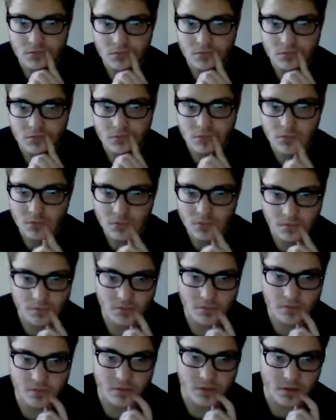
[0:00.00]

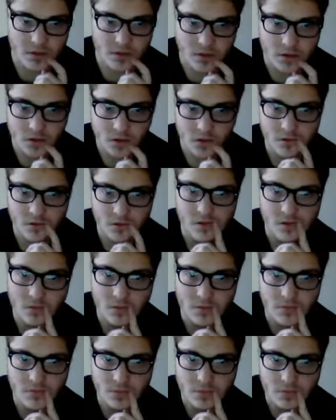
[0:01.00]
Recently said he's a
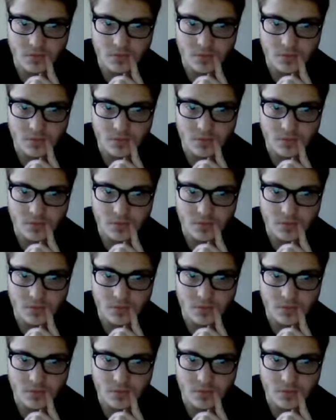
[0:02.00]
deist now.